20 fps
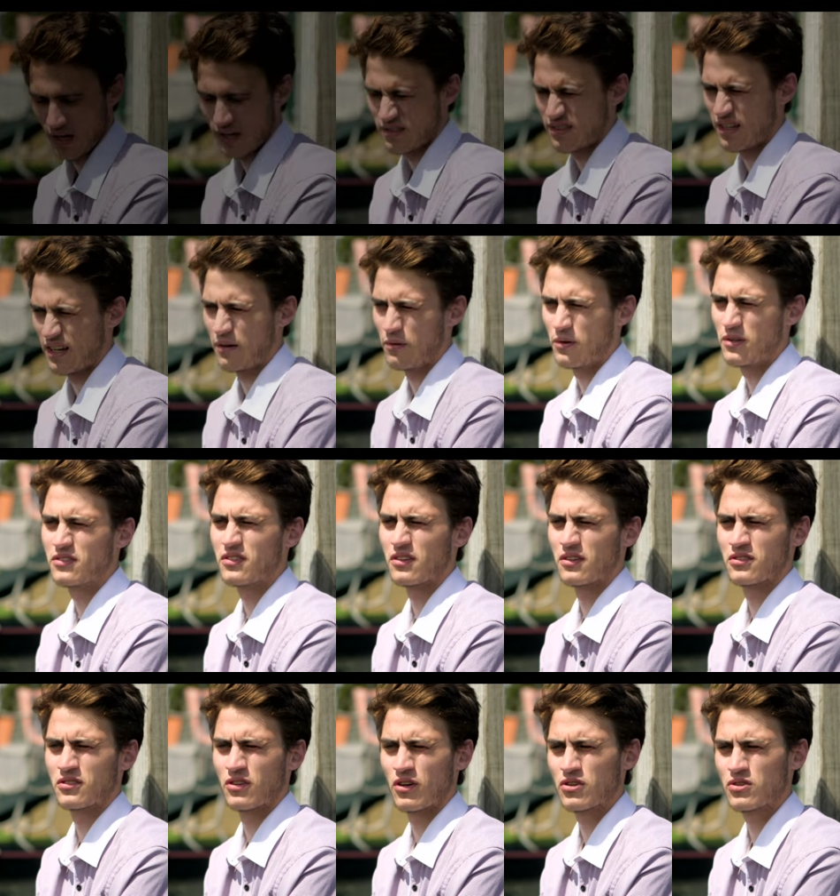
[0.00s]
Said he went to
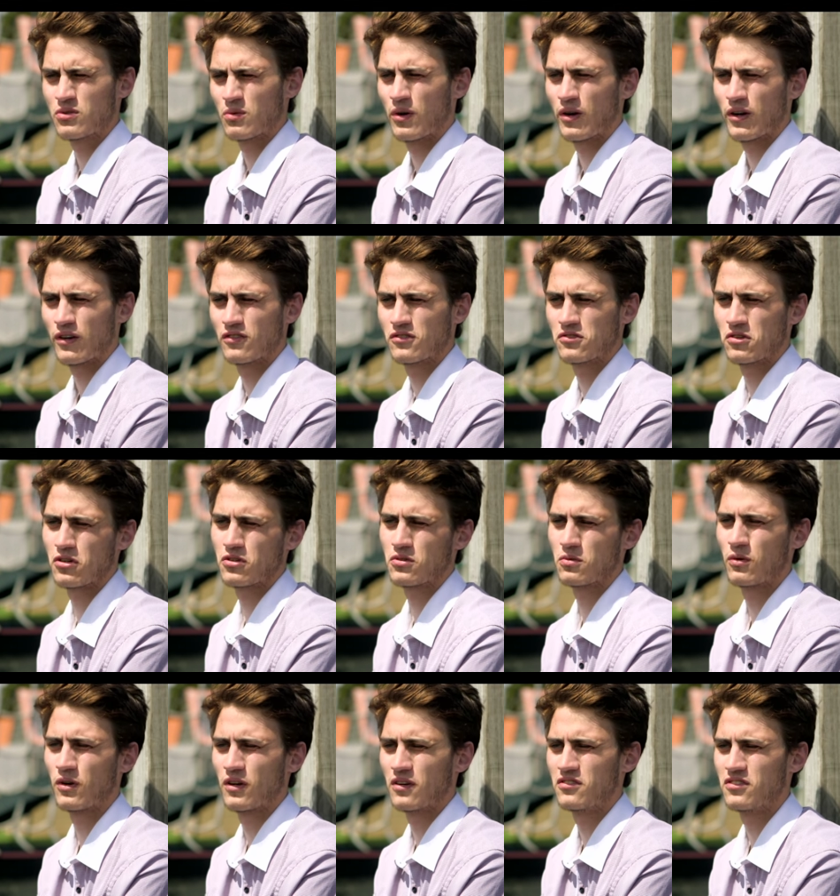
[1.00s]
the social worker and the
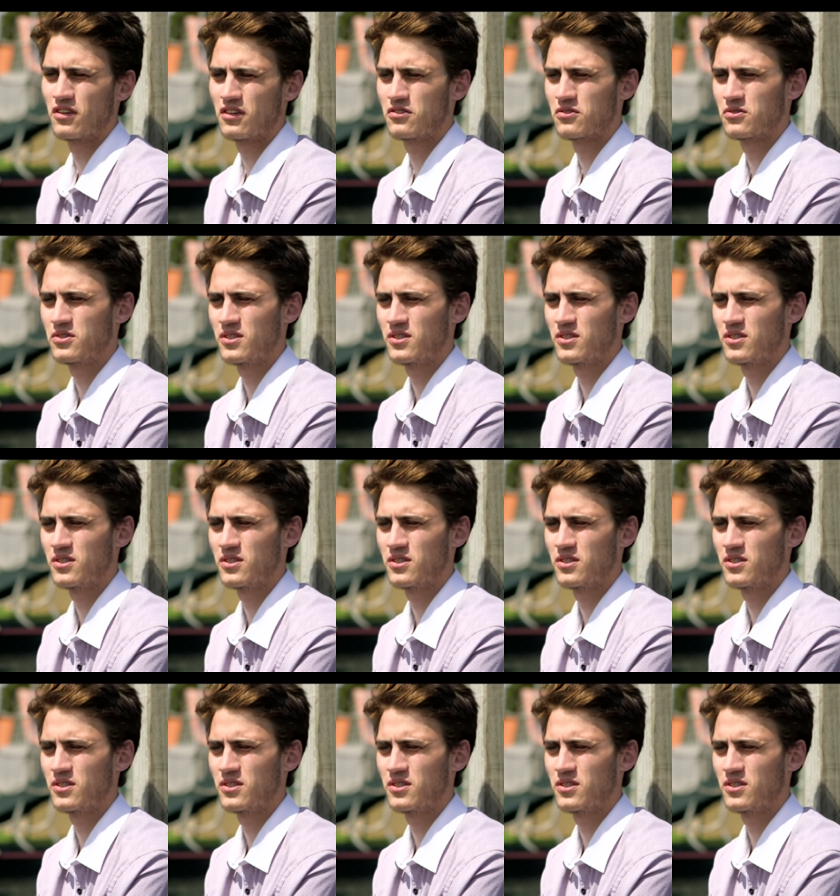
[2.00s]
social worker said, you're